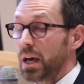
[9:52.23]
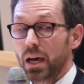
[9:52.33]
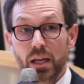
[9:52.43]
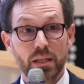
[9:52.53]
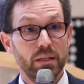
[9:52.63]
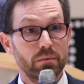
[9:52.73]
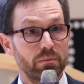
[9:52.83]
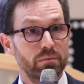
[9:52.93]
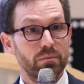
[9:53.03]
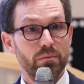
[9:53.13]
And
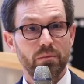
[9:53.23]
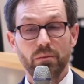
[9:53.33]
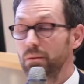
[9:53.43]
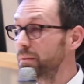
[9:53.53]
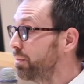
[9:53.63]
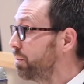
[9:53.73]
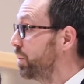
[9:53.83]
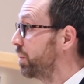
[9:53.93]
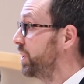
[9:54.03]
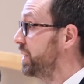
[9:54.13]
we
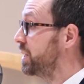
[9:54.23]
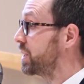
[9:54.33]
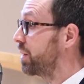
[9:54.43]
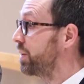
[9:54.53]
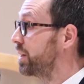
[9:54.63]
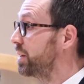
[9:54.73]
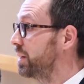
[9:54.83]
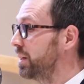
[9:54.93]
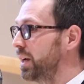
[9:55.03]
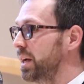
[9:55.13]
will see each other
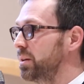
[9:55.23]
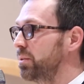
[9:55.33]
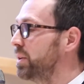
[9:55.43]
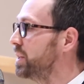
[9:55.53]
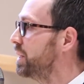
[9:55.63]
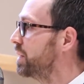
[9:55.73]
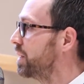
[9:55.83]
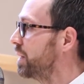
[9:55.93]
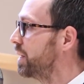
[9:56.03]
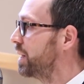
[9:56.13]
end of this year